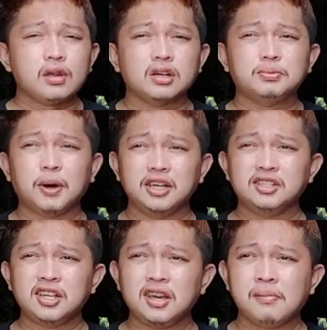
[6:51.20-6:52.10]

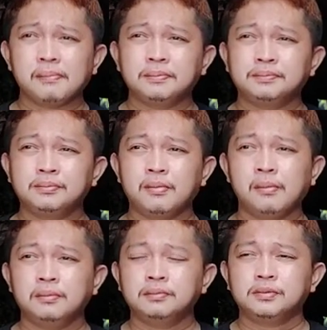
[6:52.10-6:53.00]
spicy,
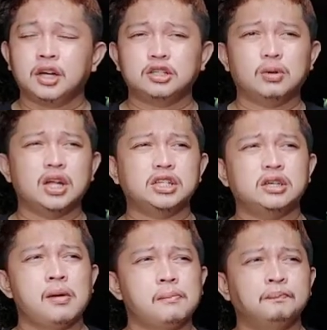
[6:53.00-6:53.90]
as well as,
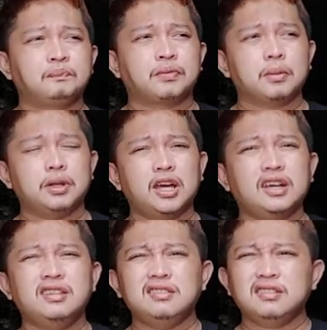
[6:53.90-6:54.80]
but I
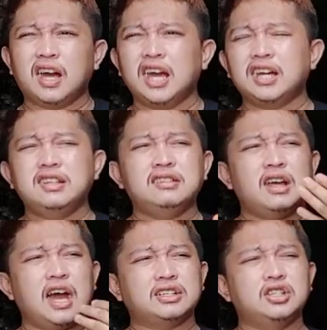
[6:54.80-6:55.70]
can
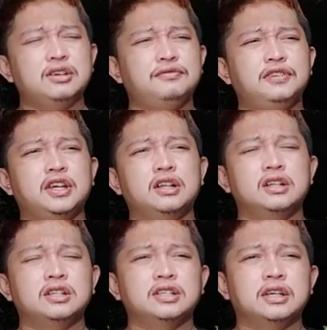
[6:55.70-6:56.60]
actually feel